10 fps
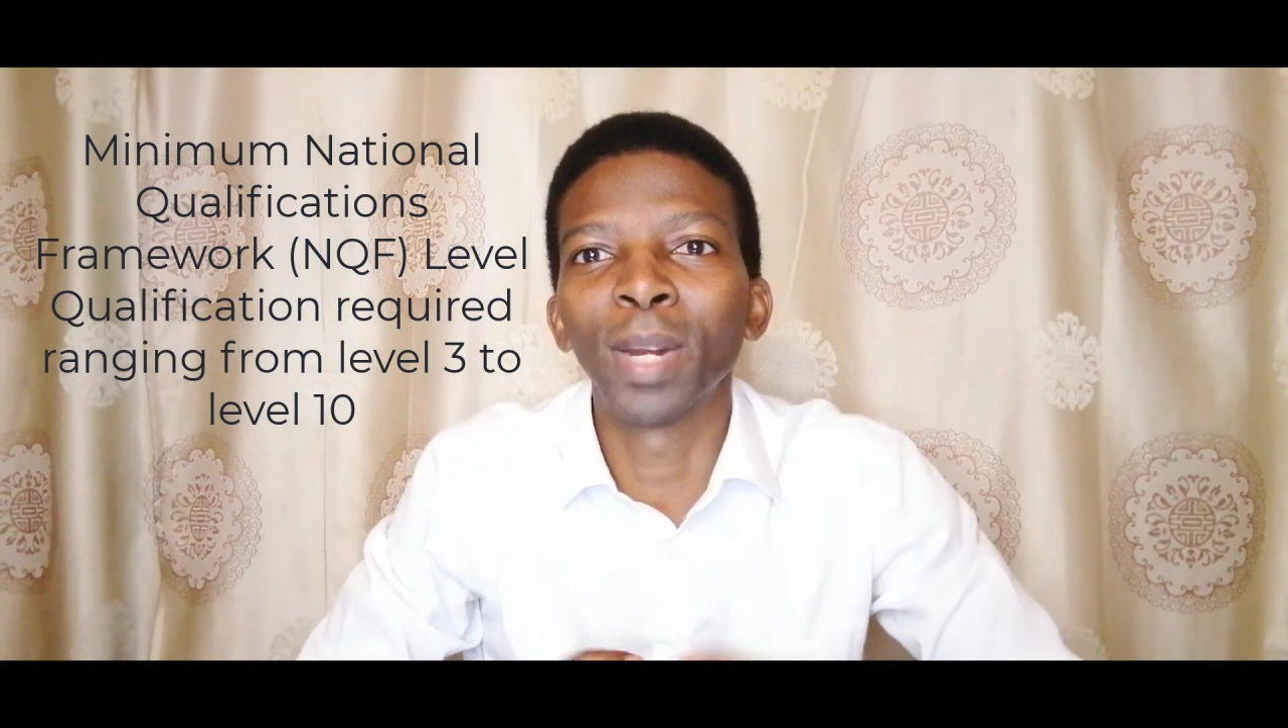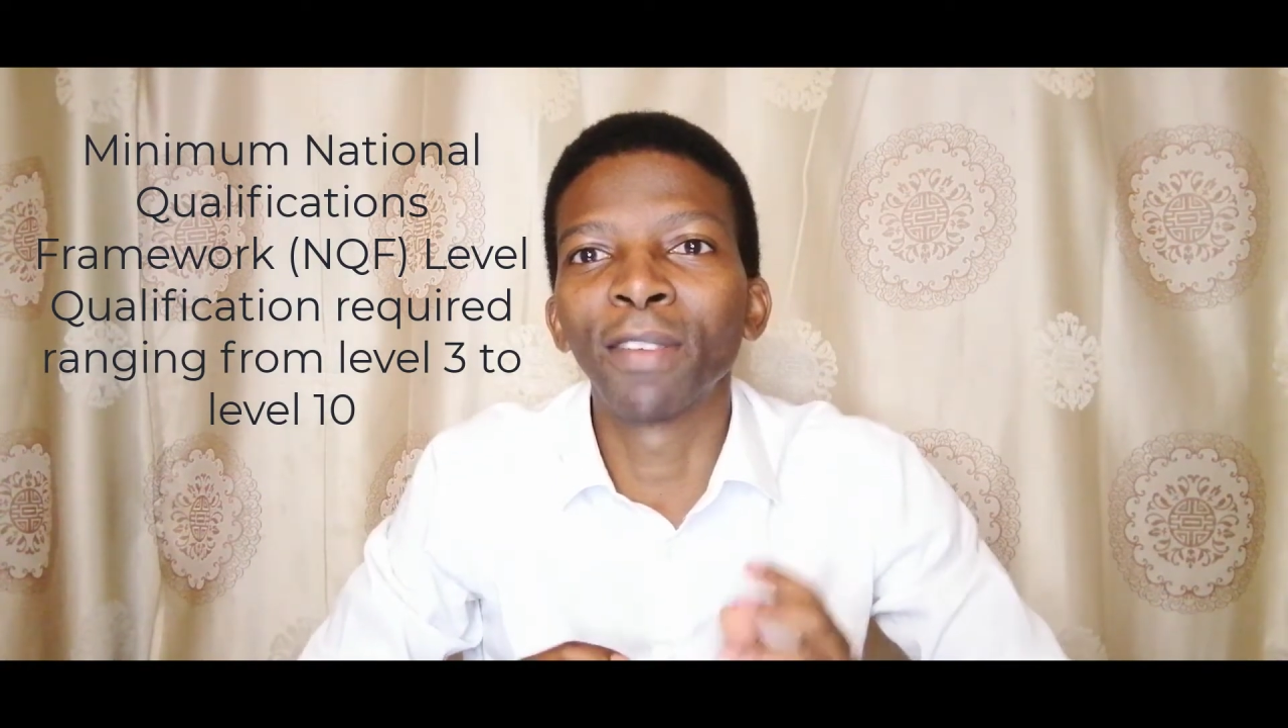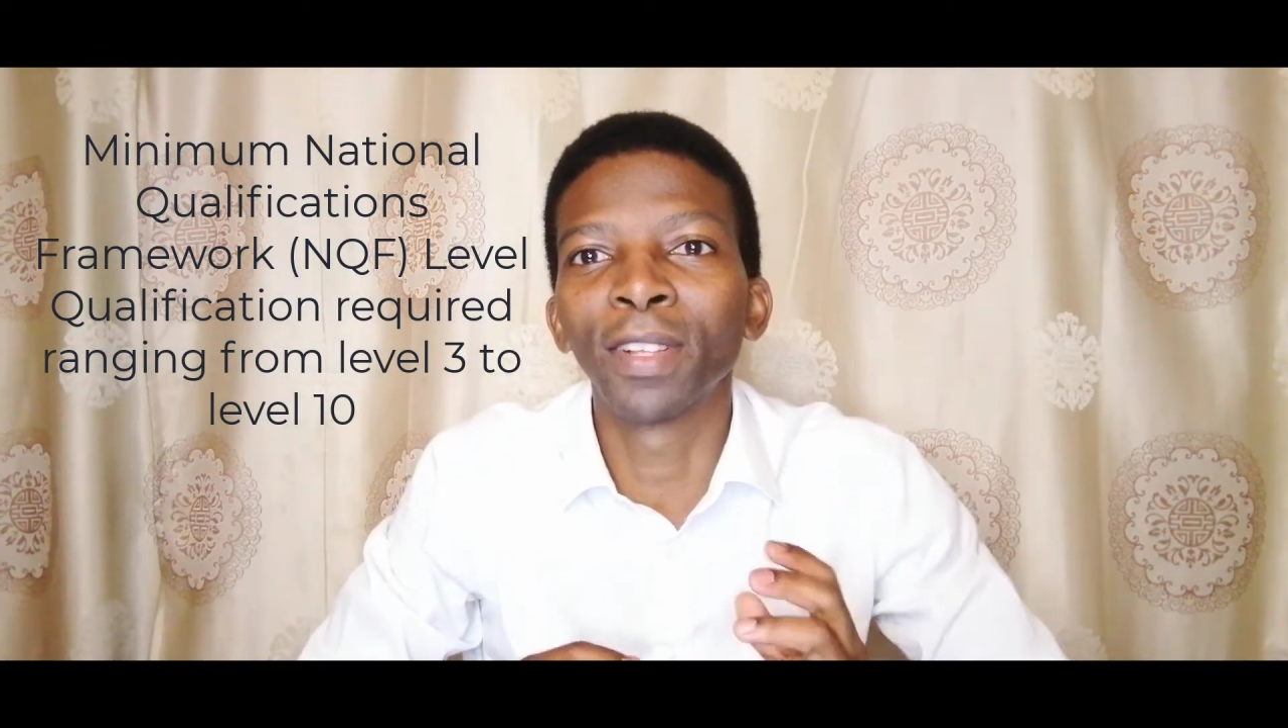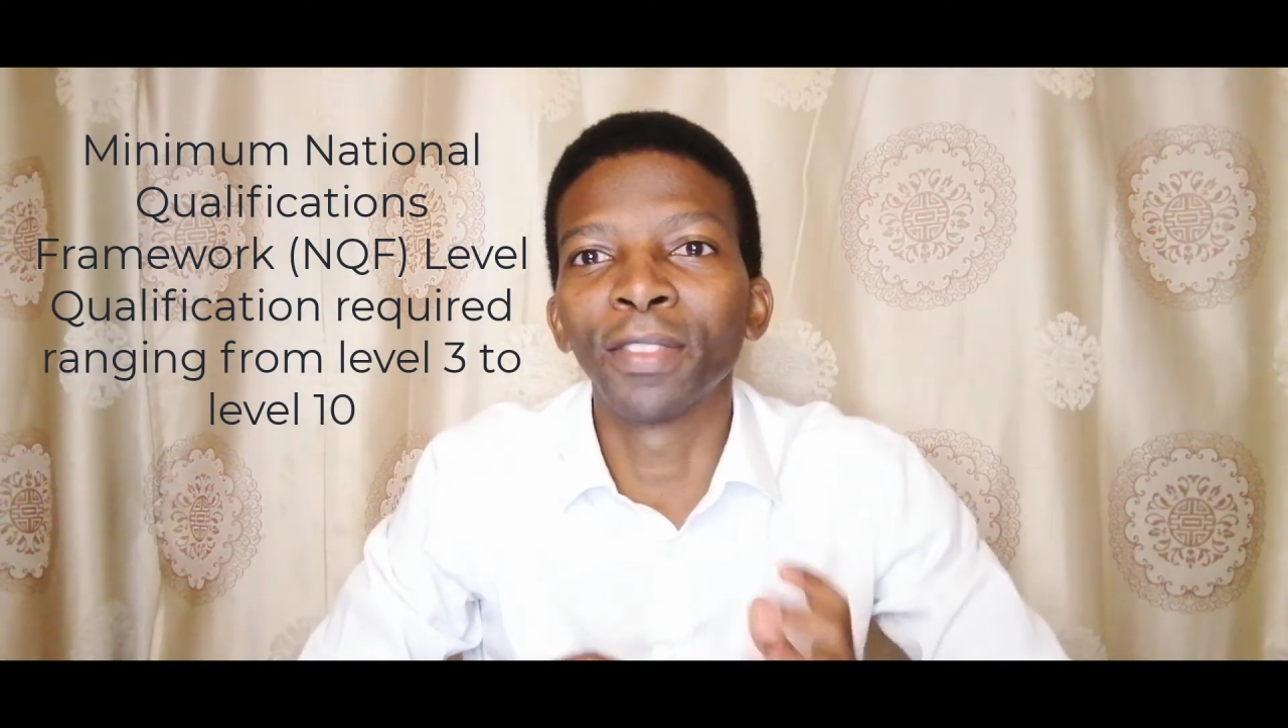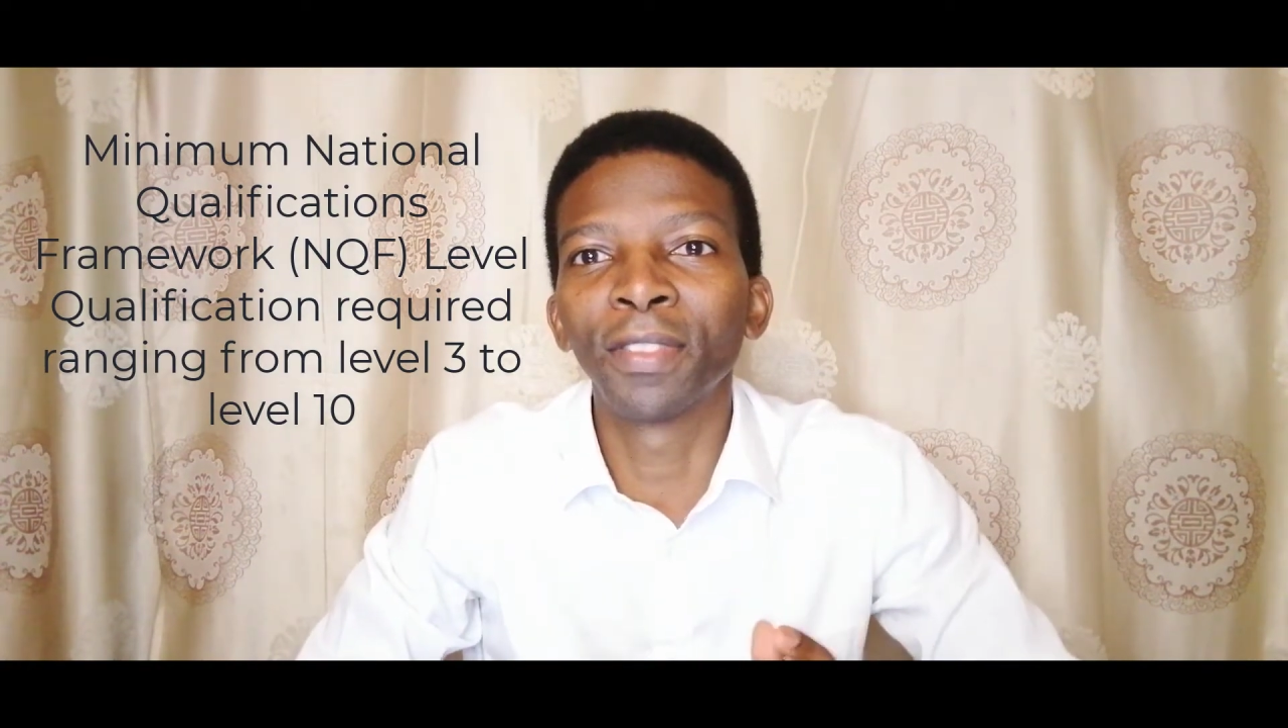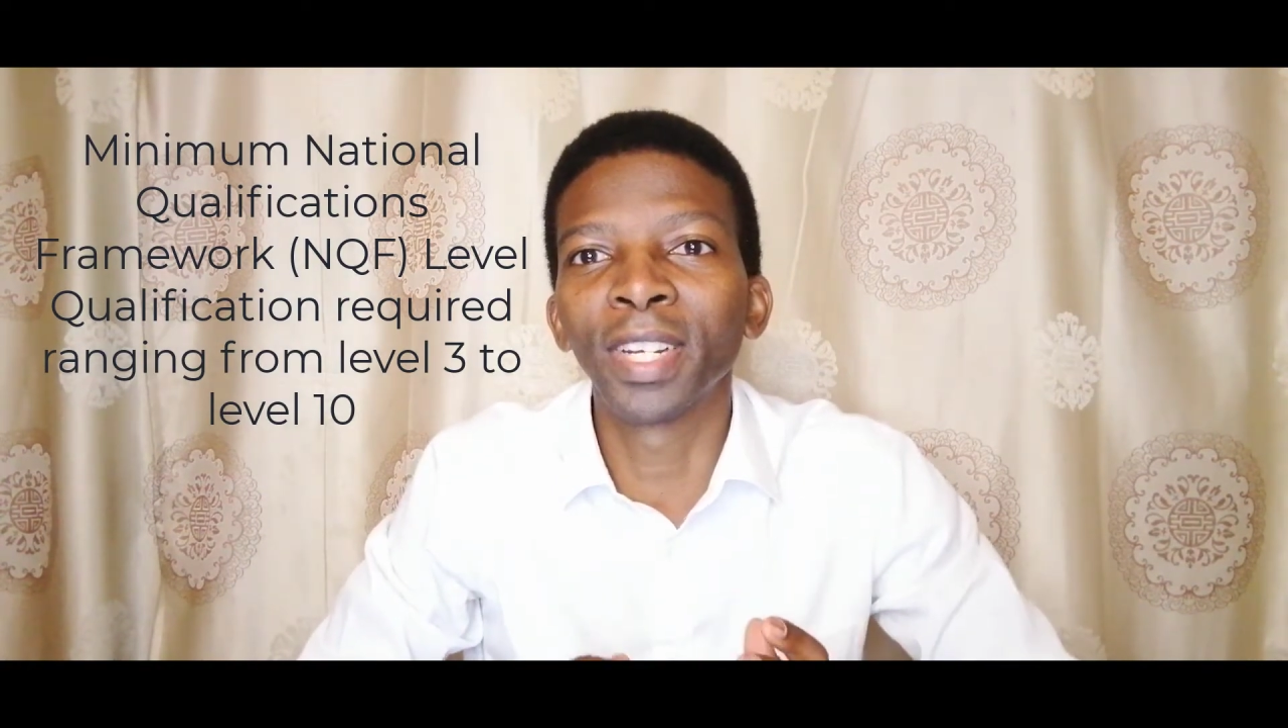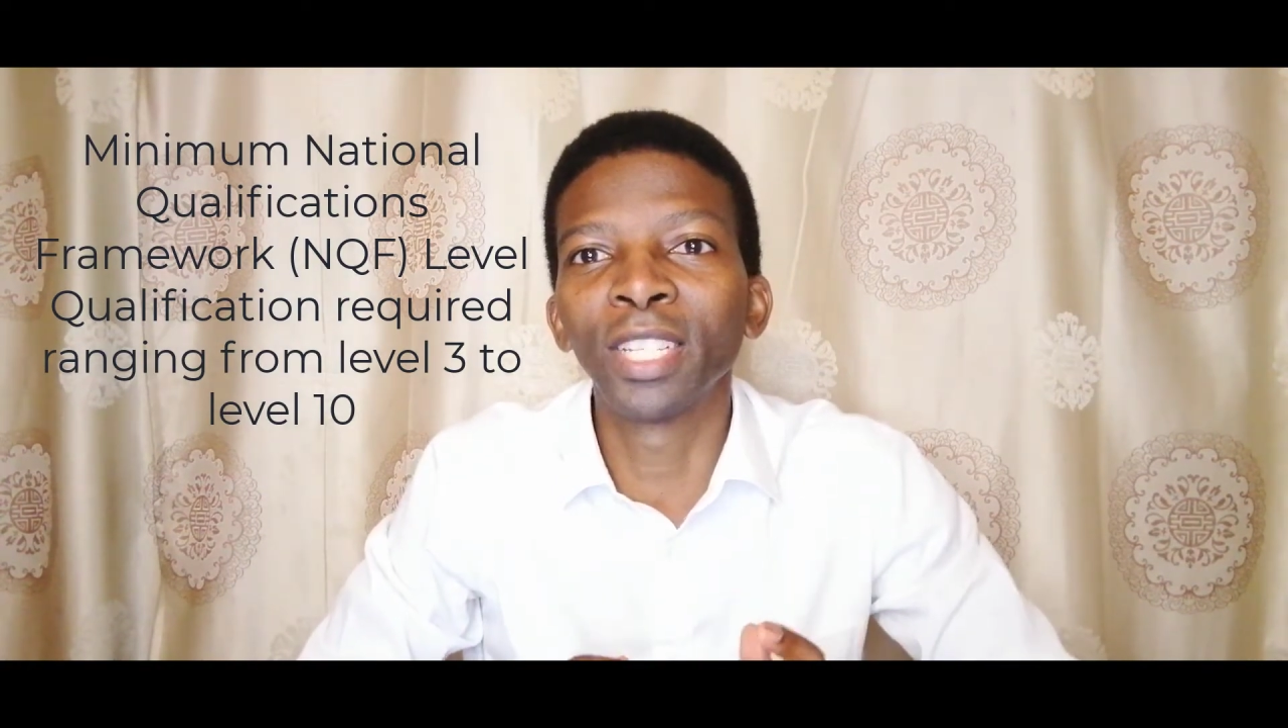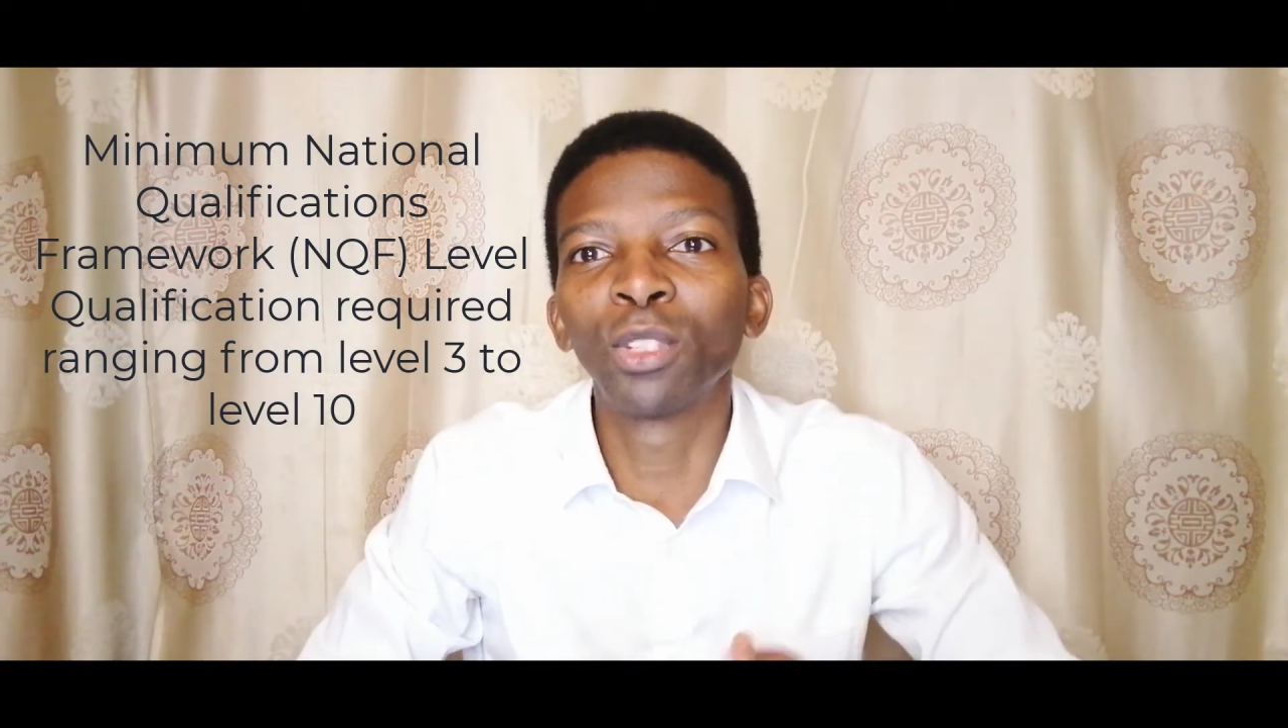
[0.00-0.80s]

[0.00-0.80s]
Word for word: level 3